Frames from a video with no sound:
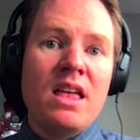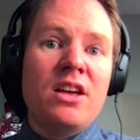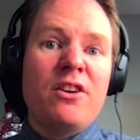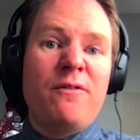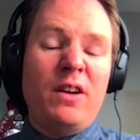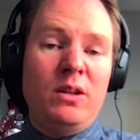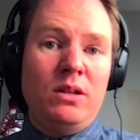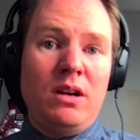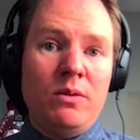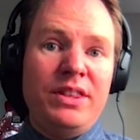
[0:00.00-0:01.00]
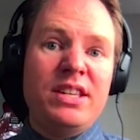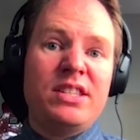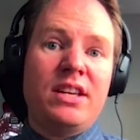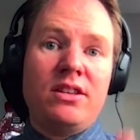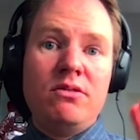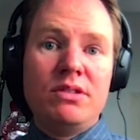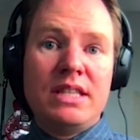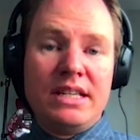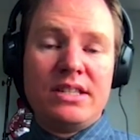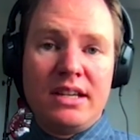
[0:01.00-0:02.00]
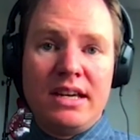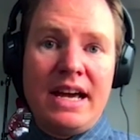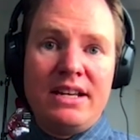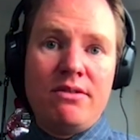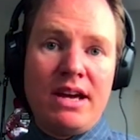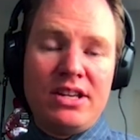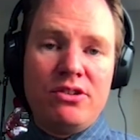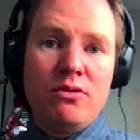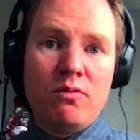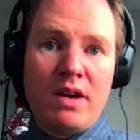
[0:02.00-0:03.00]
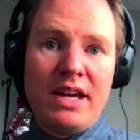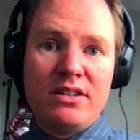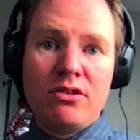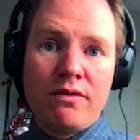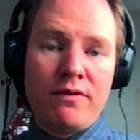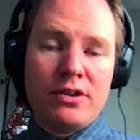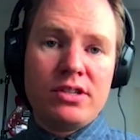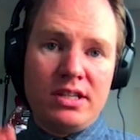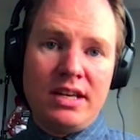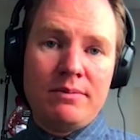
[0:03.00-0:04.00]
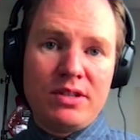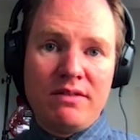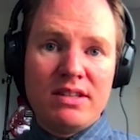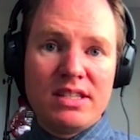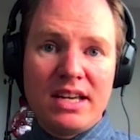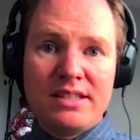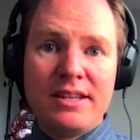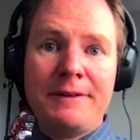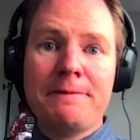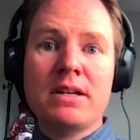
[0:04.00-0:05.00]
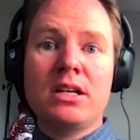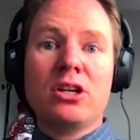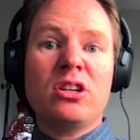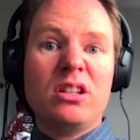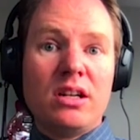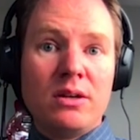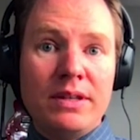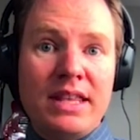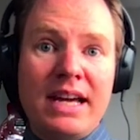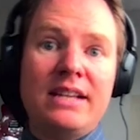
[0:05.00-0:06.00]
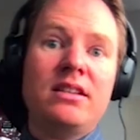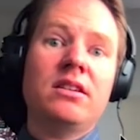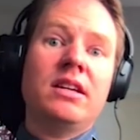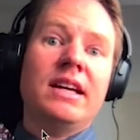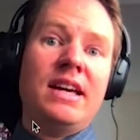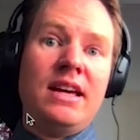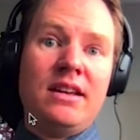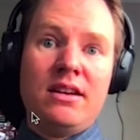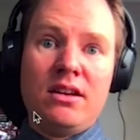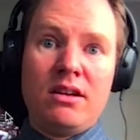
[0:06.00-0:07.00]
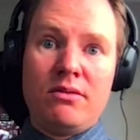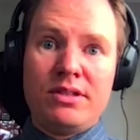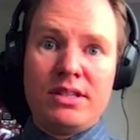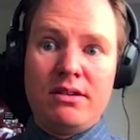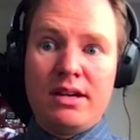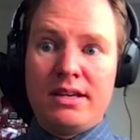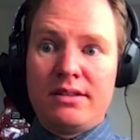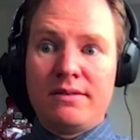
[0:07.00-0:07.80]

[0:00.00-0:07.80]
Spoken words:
follow along with this and use this to guide you as you write your first attempt of this essay. Good luck with that, and we'll see you guys.